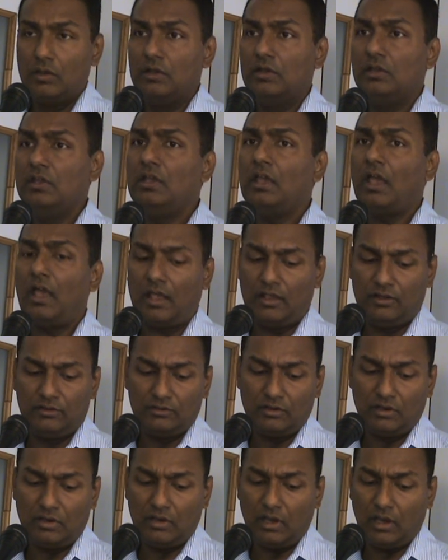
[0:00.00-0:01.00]
He
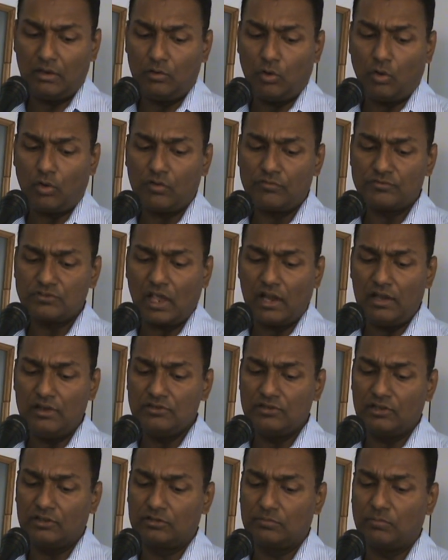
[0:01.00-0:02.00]
has a lot of
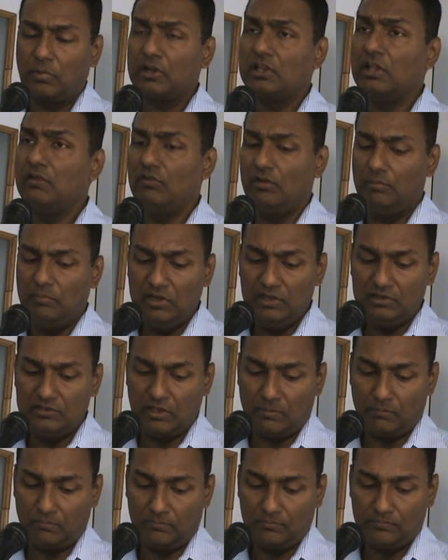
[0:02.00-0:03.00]
challenges, but he will meet
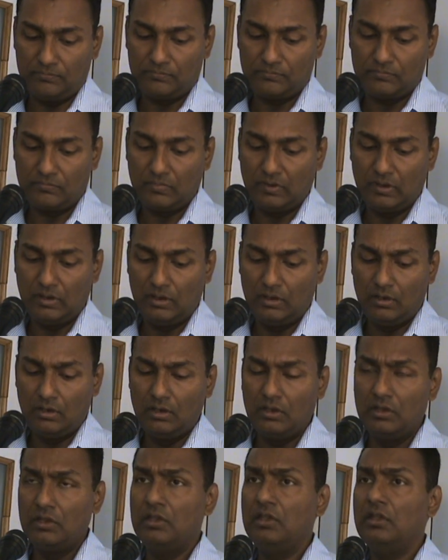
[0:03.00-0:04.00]
them.
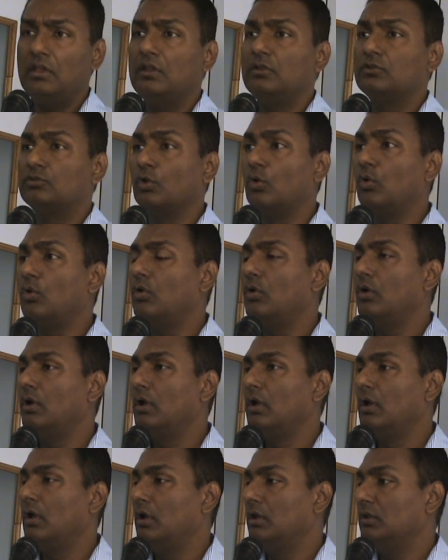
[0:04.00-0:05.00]
So
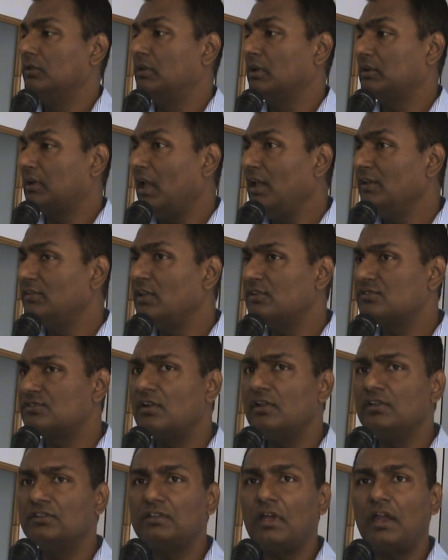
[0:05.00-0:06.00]
the case
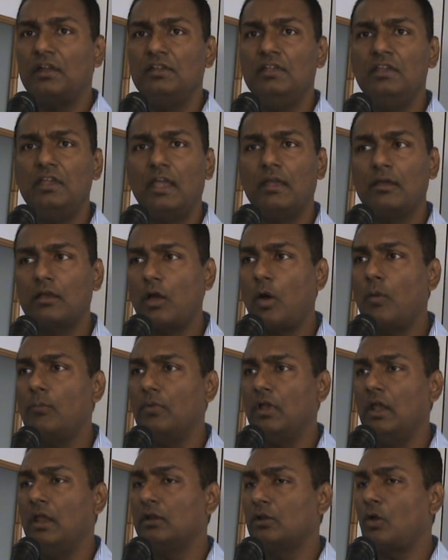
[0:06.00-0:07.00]
history is that he
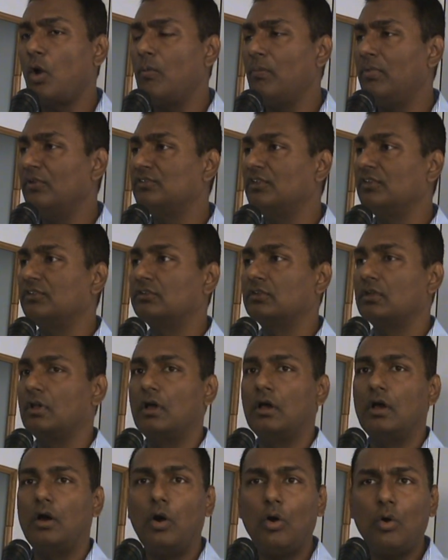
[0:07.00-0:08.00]
encompasses
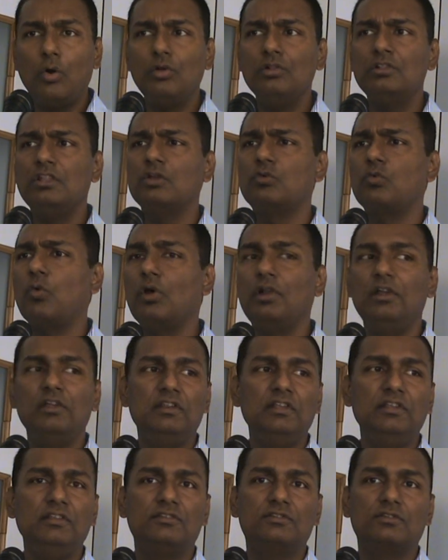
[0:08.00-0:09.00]
all the
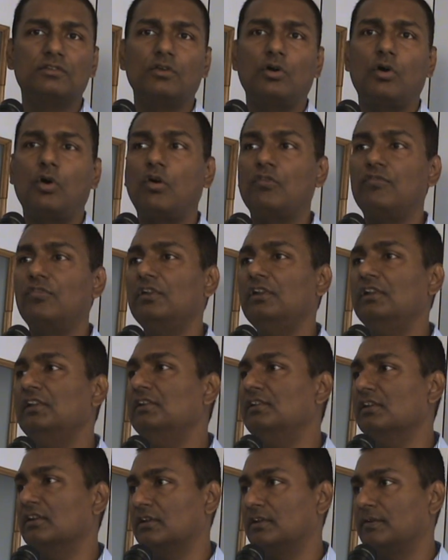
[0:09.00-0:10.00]
qualities of a
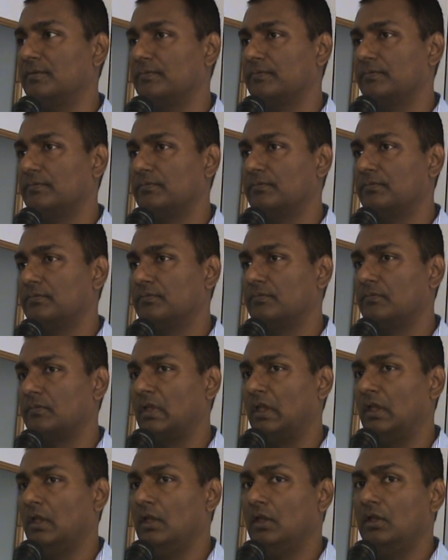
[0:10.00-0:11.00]
leader.
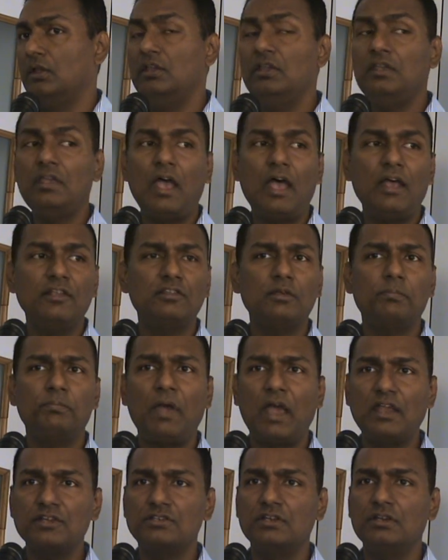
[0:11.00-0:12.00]
He has a
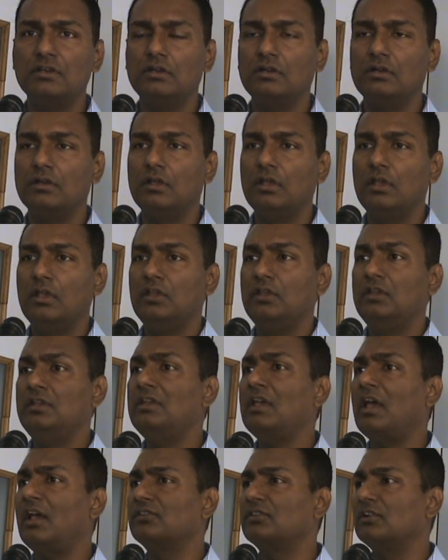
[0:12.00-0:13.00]
passion, he
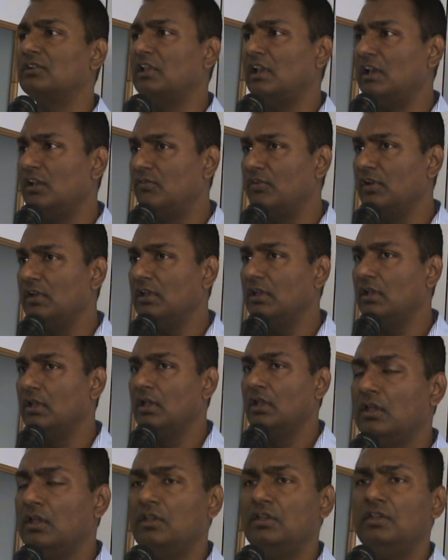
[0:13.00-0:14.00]
has a delivery,
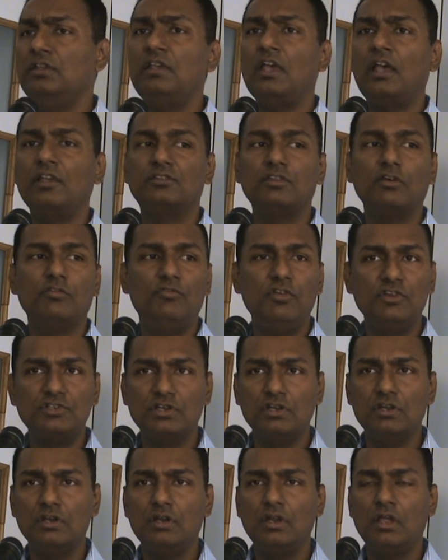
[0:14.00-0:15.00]
he has a
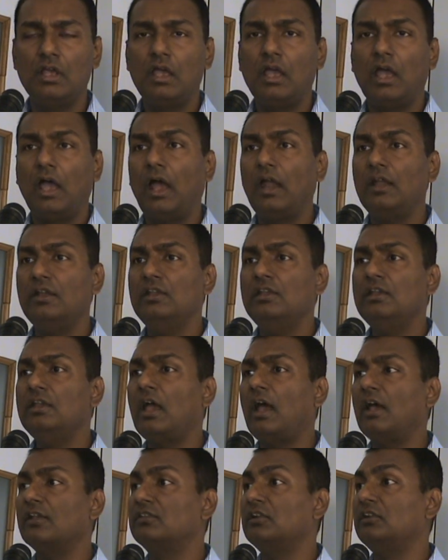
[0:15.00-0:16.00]
vision, and he
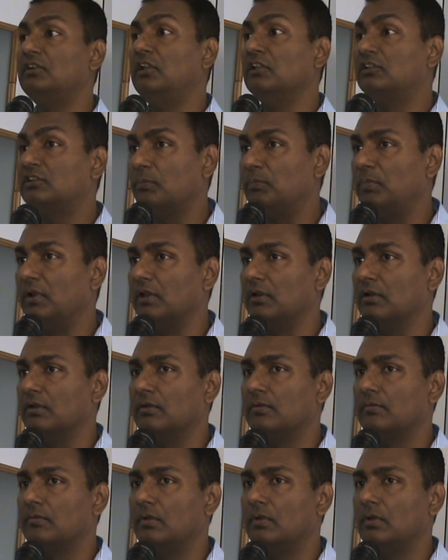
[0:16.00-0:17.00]
has the discipline.
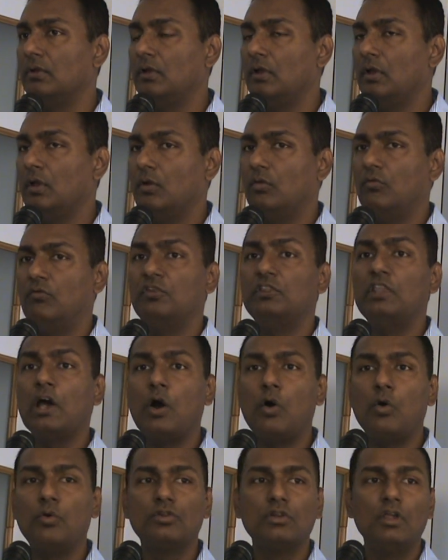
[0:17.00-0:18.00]

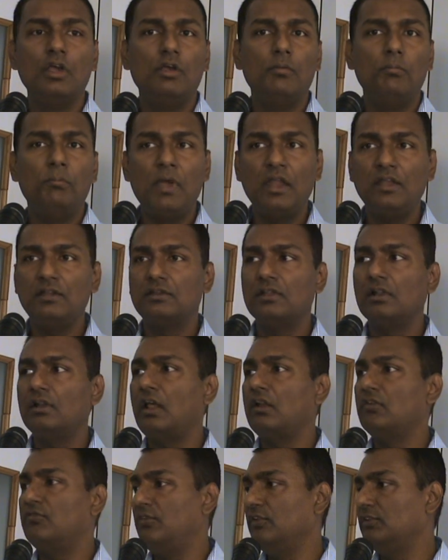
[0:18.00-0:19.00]
Without mental
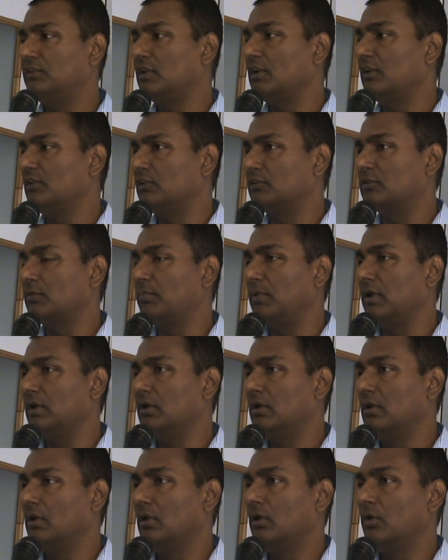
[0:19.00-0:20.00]
and physical
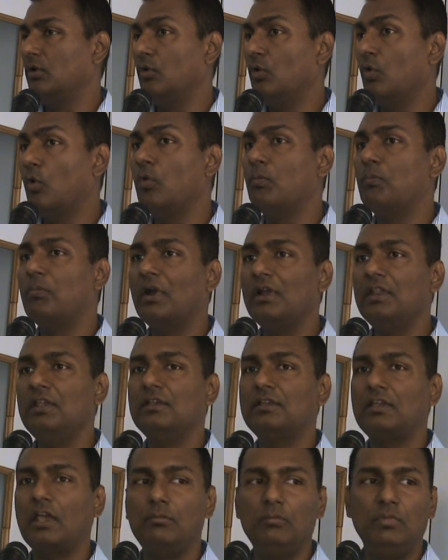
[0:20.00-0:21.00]
discipline,
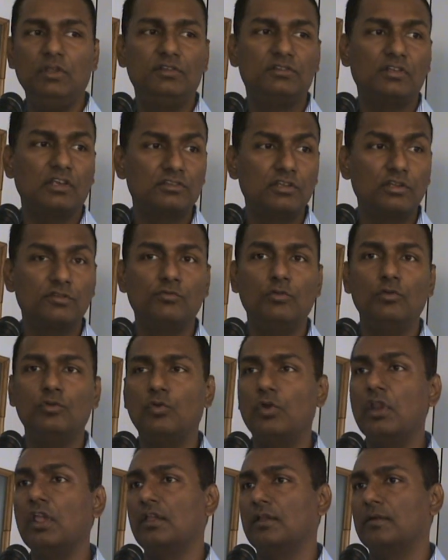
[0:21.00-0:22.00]
nobody can be successful
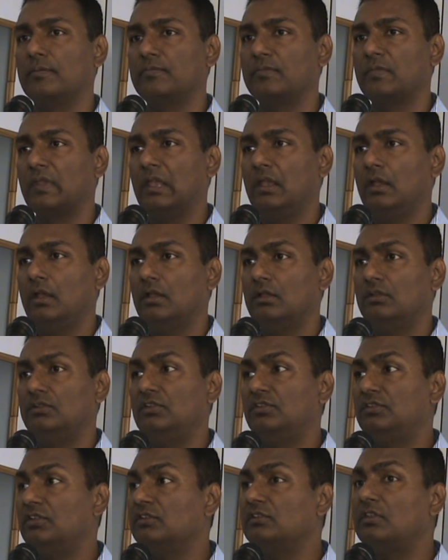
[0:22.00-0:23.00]
today.
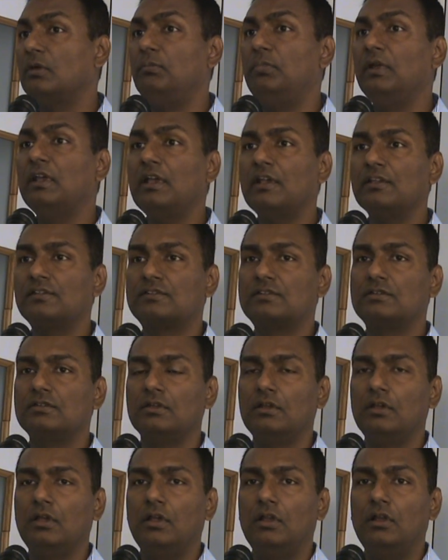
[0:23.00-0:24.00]
This is the biggest
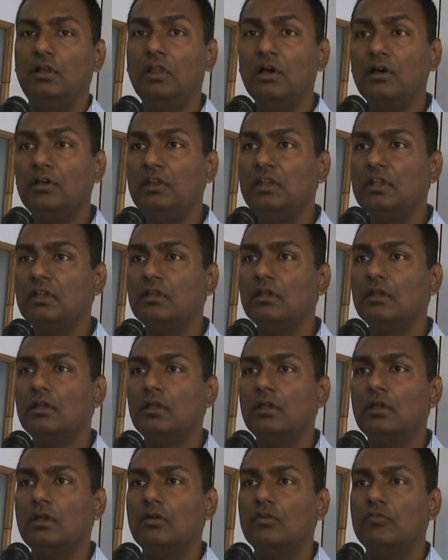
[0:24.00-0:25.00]
learning
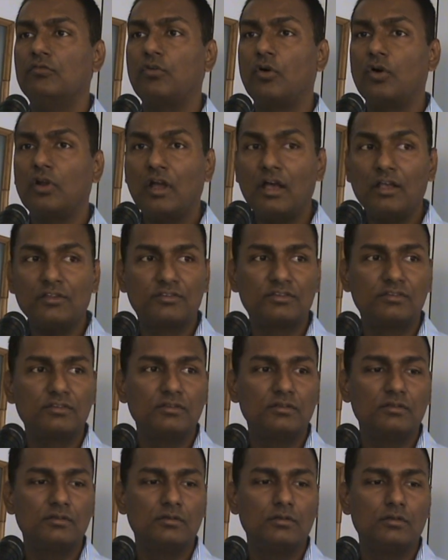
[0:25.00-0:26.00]
for us
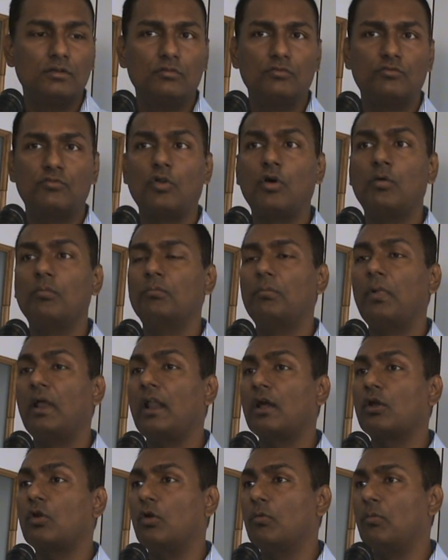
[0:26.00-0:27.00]
from
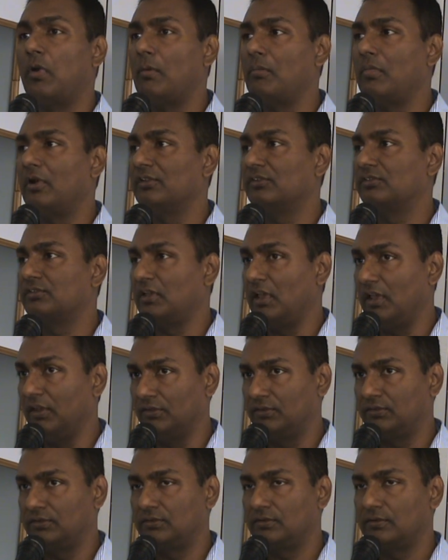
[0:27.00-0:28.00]
Barack Obama's
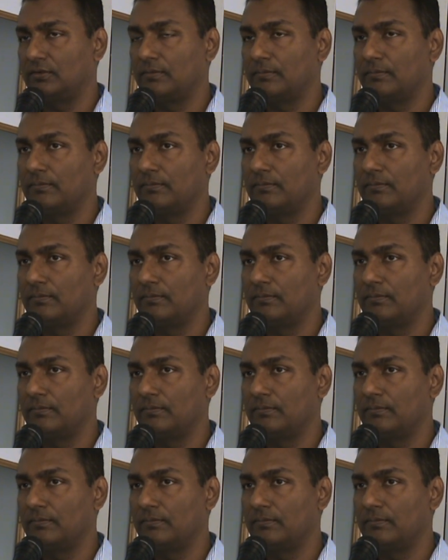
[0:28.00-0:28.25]
case.